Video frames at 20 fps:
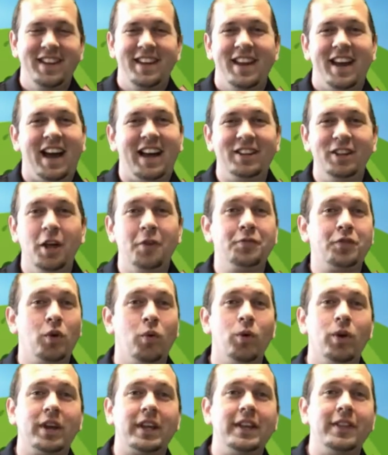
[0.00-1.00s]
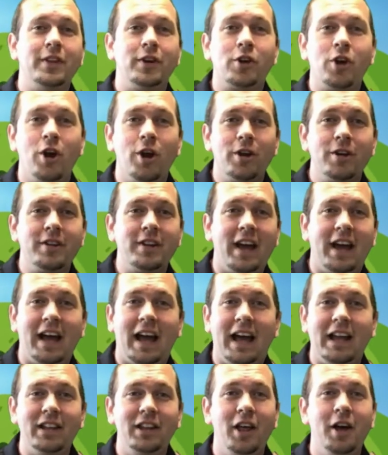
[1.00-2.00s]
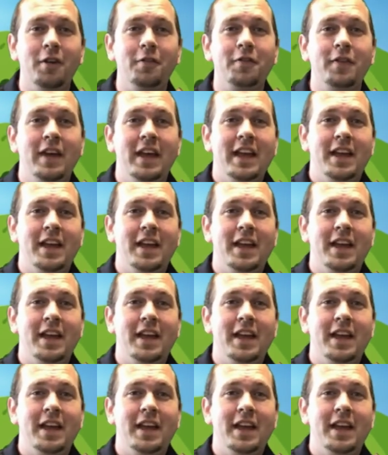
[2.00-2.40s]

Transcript: I love to work in the garden. I love